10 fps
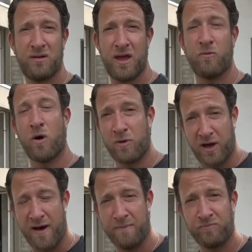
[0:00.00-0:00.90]
And when we
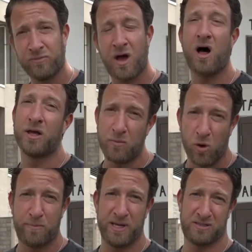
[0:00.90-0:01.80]
come, I'll eat
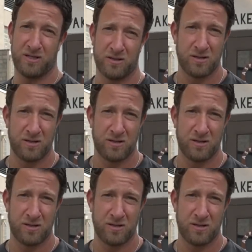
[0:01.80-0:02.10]
more pizza.